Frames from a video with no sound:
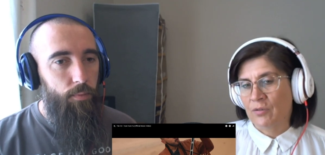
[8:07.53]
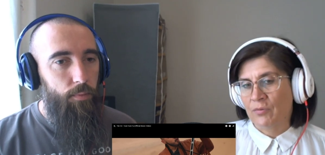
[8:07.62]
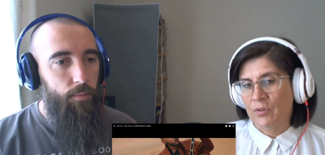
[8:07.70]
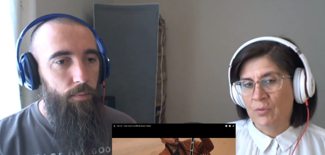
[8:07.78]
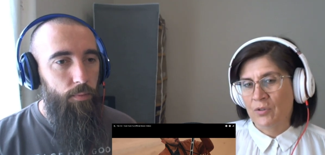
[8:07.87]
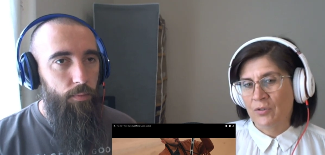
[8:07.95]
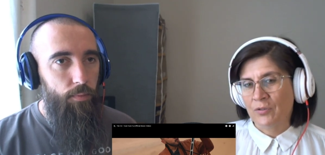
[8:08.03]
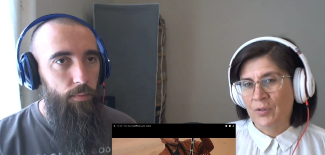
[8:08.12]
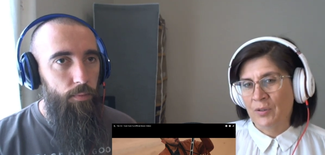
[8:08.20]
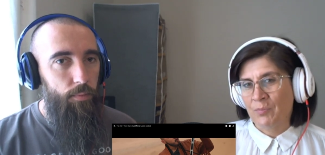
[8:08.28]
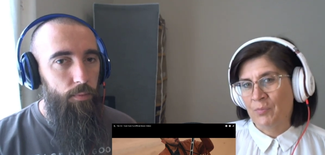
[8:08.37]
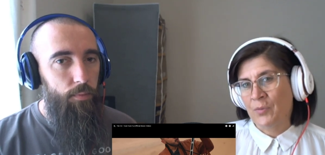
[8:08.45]
Speaker 1: of the world,
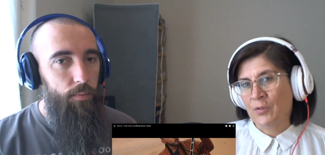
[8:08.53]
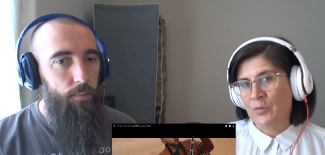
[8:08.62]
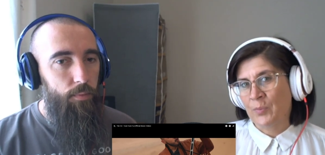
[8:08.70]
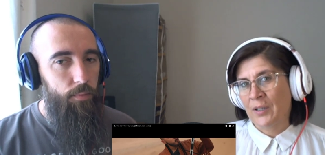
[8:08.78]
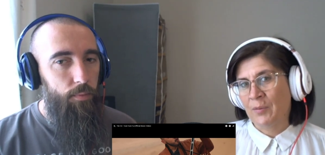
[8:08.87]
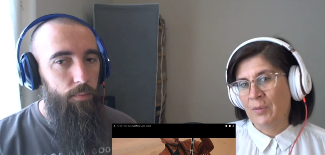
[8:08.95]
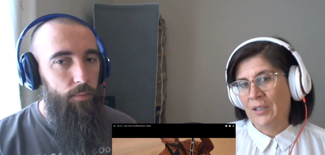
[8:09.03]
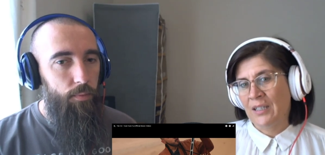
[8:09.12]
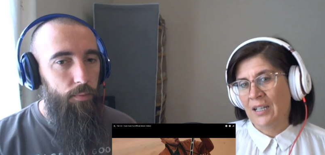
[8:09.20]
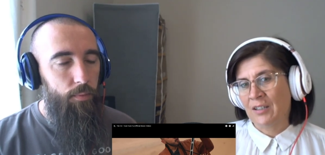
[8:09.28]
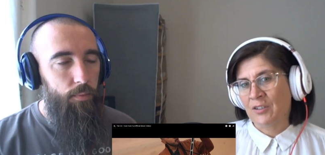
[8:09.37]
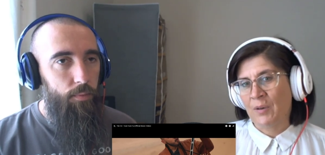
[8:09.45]
and most probably
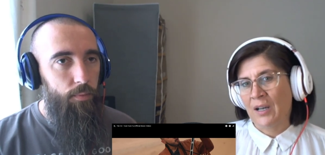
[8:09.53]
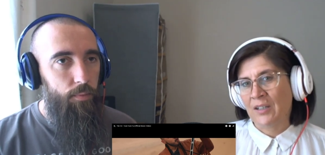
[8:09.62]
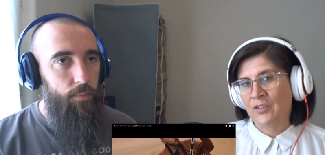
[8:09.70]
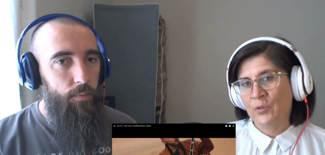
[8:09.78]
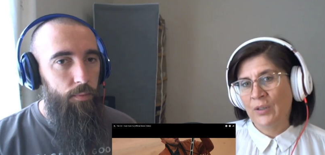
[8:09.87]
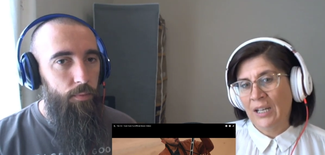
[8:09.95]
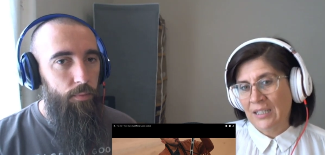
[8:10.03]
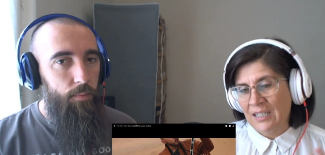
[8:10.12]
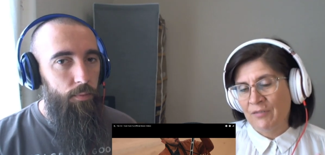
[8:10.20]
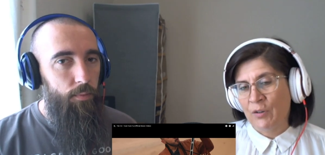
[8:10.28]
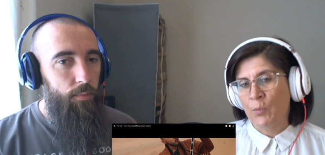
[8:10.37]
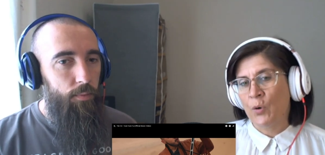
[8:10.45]
that's why. So that's
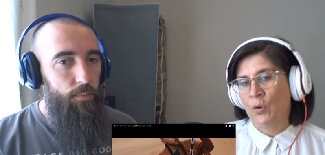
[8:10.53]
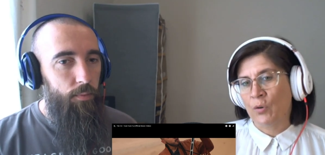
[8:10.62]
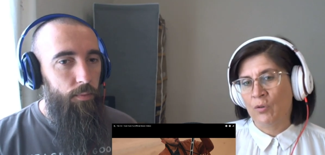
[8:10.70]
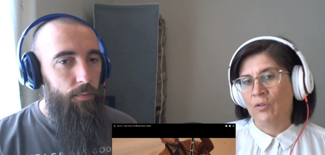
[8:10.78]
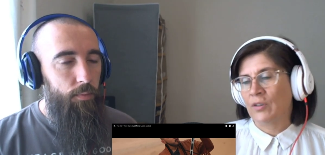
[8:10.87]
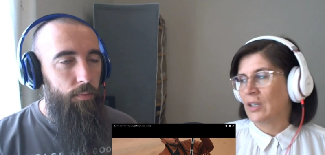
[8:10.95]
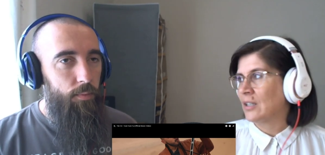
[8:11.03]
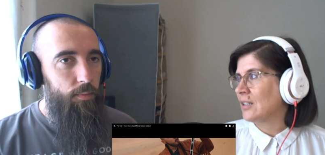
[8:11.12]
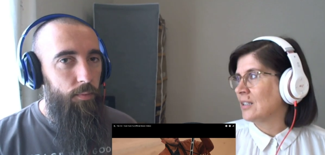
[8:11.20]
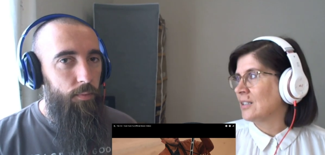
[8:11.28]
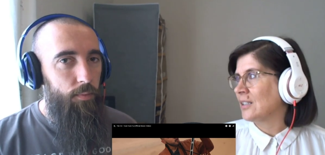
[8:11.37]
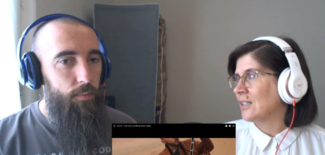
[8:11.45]
even more cool that,
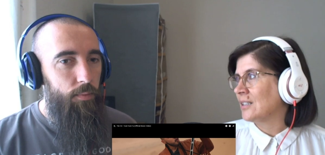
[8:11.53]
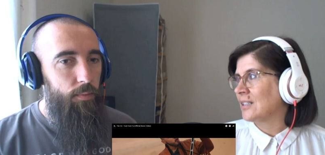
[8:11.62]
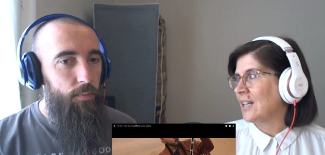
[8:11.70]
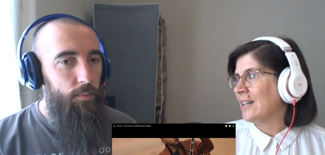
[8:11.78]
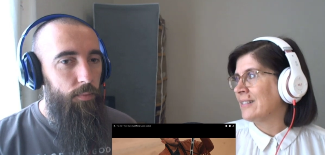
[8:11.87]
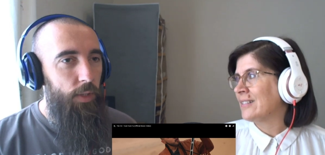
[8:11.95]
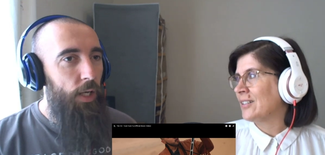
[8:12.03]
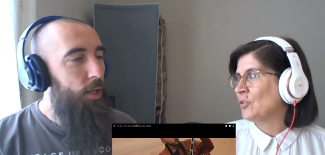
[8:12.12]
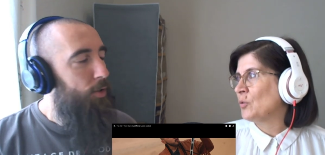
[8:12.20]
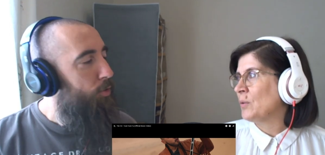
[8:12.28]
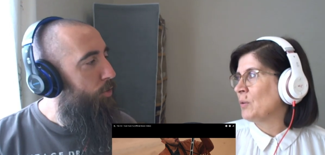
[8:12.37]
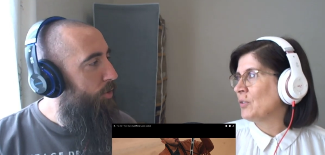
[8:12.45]
that these guys are
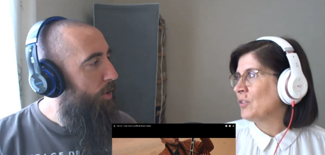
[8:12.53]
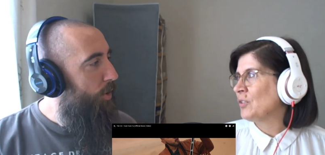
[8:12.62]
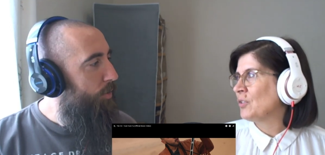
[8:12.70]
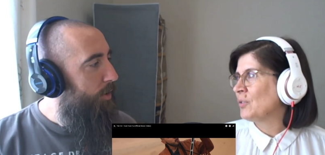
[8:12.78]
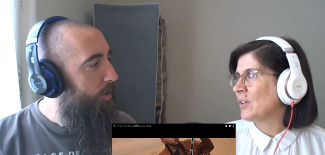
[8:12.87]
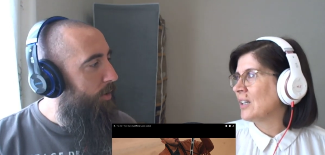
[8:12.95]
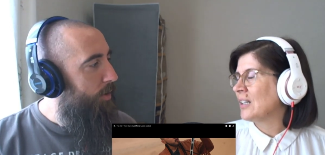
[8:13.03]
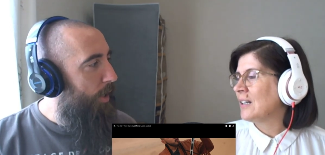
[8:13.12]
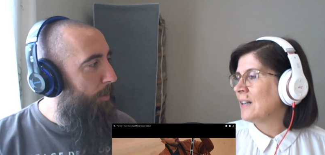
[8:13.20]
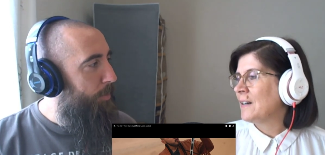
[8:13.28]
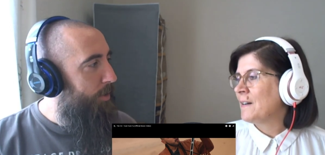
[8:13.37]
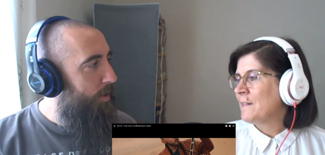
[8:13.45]
doing. Do you know the doing.
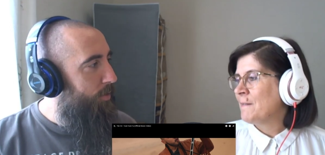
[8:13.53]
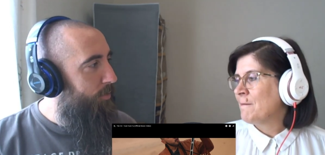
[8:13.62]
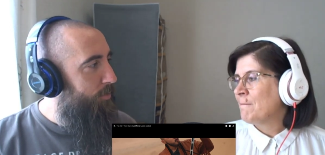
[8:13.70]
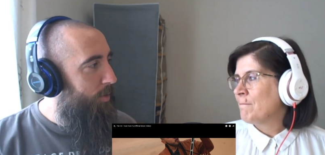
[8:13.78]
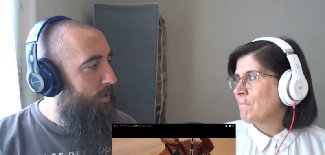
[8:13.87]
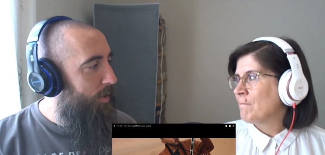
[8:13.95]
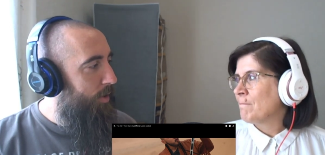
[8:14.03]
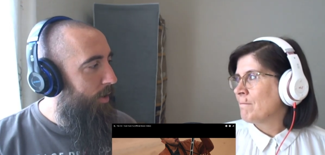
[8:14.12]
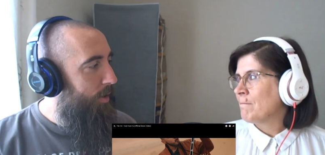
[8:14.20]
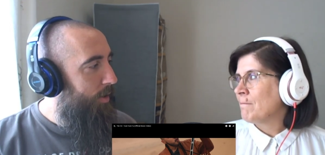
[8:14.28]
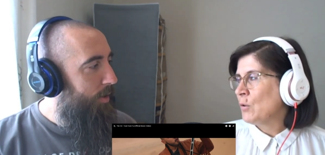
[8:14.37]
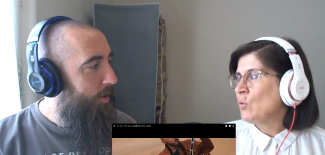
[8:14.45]
Speaker 2: capital of
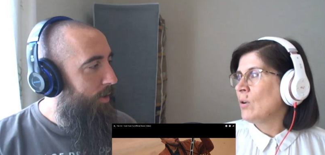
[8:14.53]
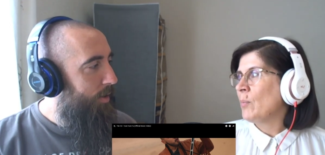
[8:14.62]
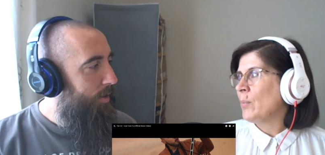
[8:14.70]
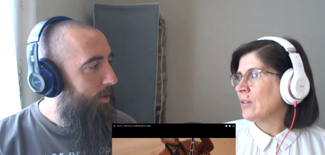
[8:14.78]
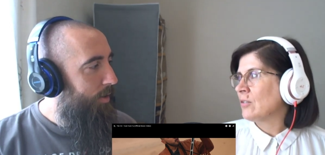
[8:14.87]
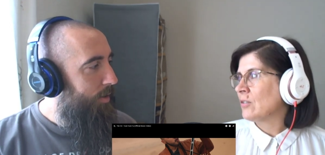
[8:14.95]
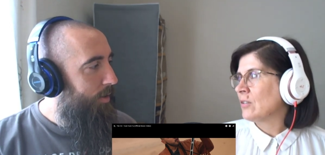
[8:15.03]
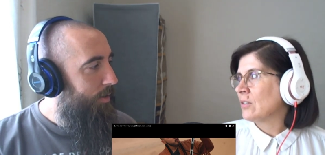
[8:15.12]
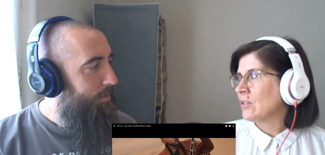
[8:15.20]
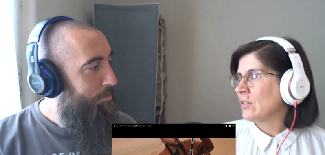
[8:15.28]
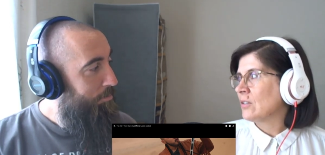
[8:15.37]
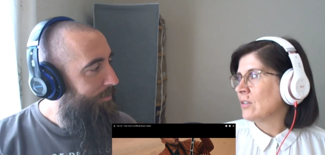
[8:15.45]
Mongolia?
Speaker 1: Ulaanbaatar.
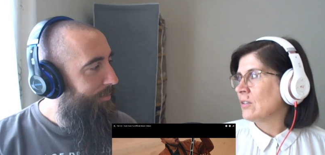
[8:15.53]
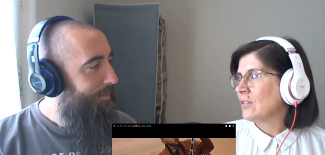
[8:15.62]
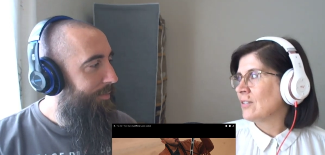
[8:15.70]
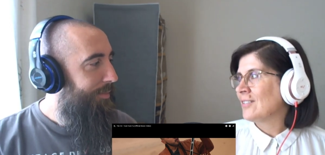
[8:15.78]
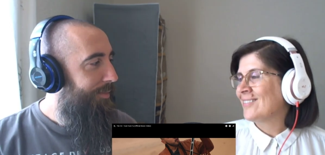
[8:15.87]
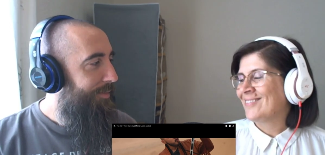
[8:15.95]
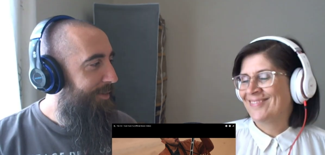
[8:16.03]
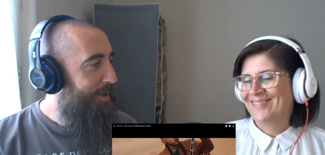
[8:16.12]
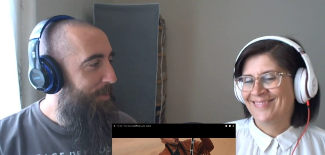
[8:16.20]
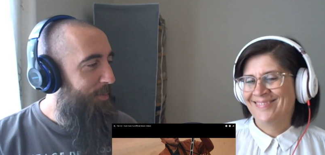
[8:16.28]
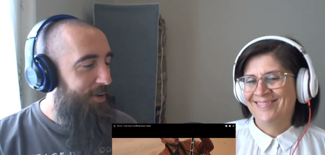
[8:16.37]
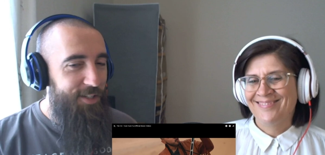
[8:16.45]

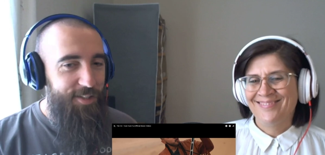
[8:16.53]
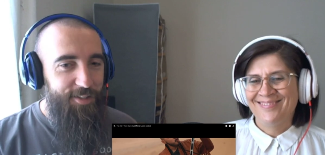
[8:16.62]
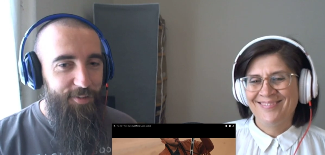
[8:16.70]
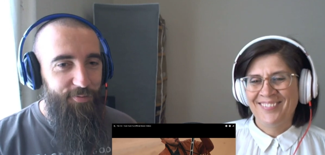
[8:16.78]
Impress.